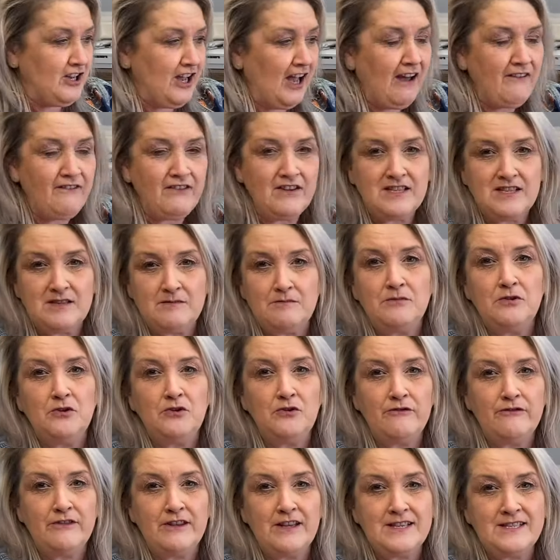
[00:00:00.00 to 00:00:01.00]
having to
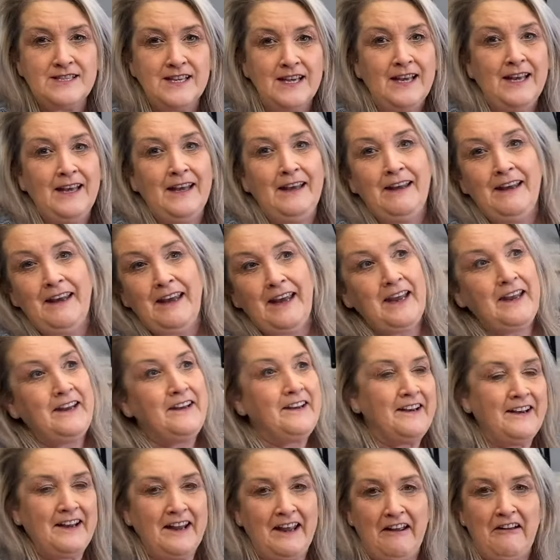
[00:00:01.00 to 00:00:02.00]
move this in
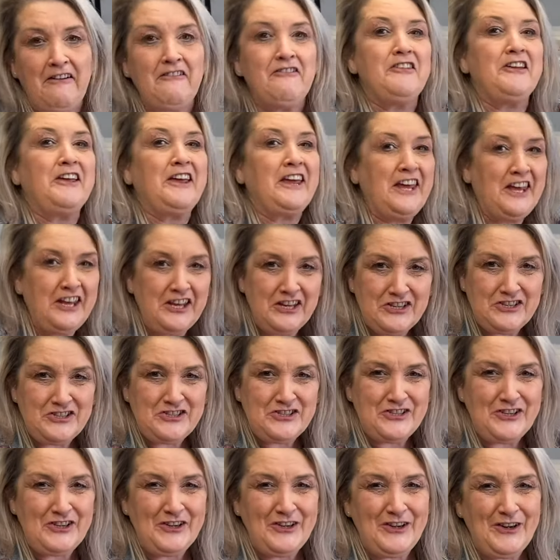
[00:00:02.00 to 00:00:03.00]
and out of the
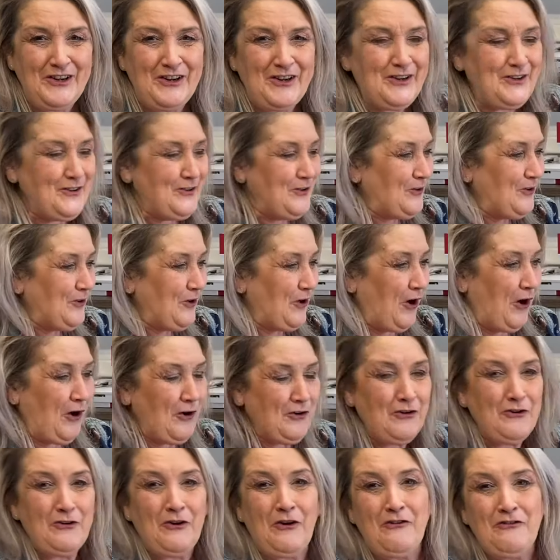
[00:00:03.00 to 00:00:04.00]
kitchen or on
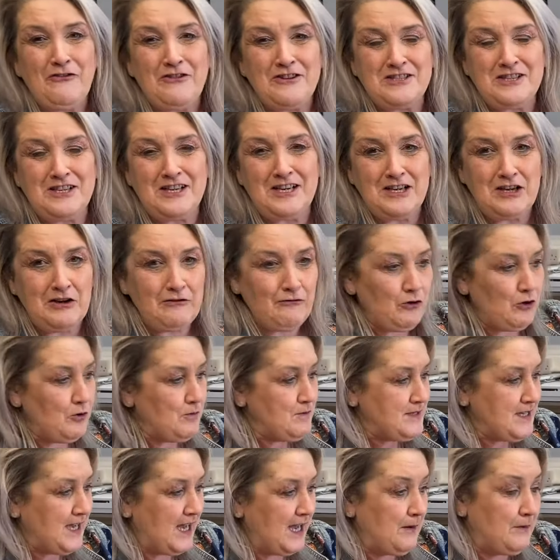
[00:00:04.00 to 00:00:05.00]
and off the dining room
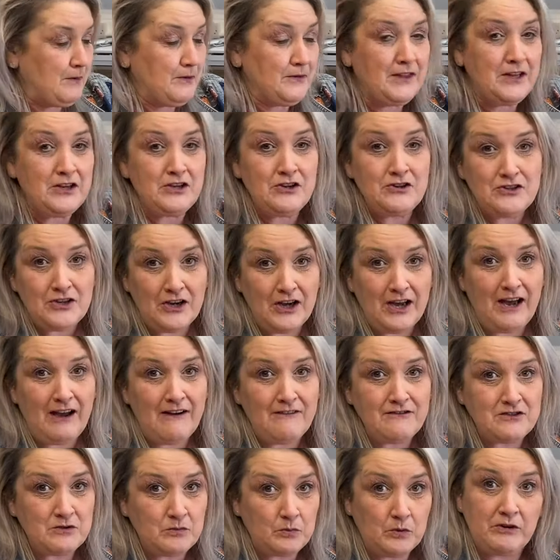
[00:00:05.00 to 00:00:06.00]
table, then you don't have
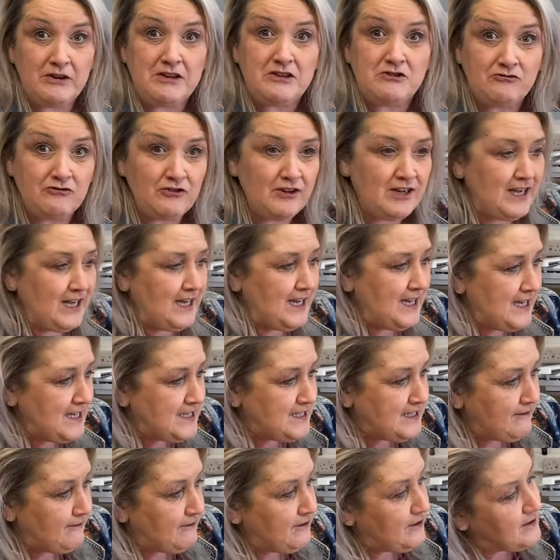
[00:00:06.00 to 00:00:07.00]
to worry. It's really easy
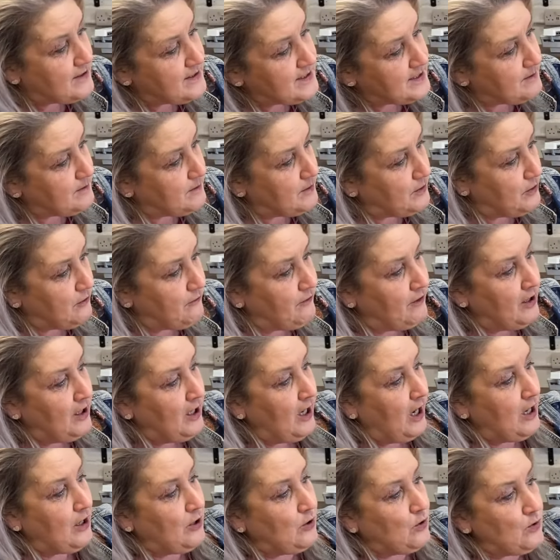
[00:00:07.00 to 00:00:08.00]
for you to move,
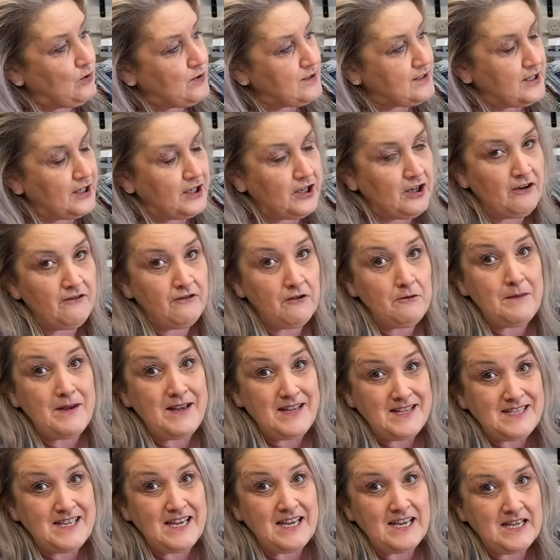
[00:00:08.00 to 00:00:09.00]
and of course the cover means
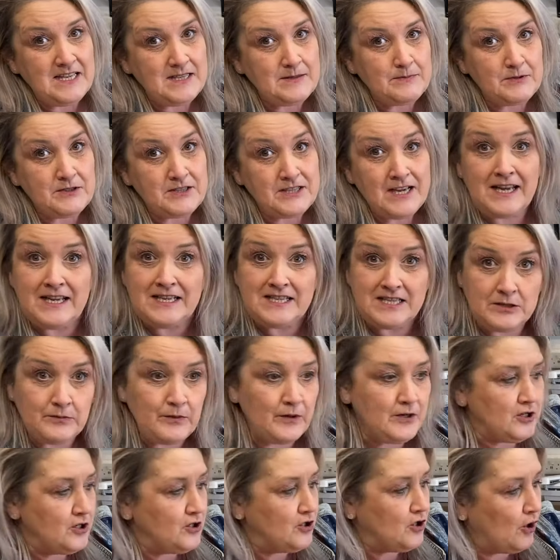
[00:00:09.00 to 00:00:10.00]
it is protected when
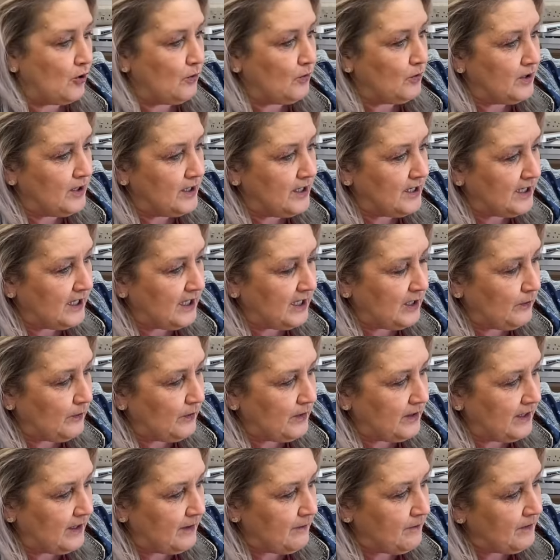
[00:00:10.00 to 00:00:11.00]
you're not working with
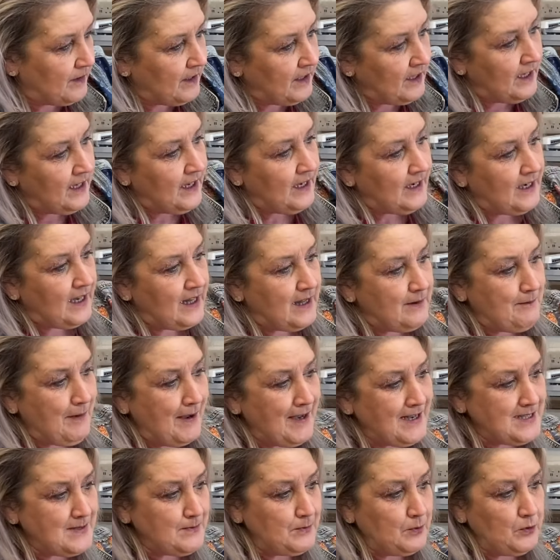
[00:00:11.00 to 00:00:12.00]
it. Now the
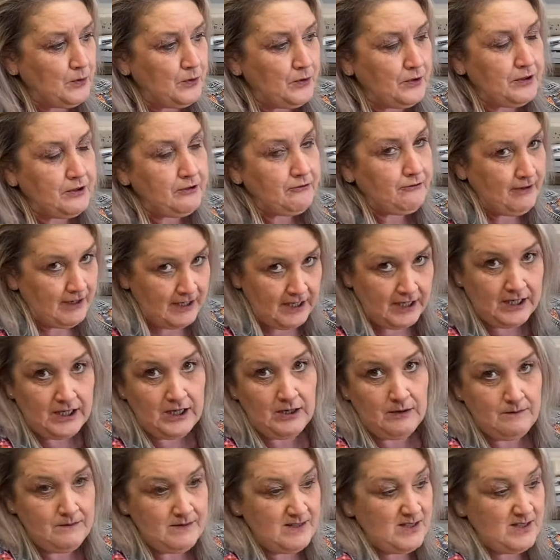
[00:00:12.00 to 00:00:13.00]
Passport 3 comes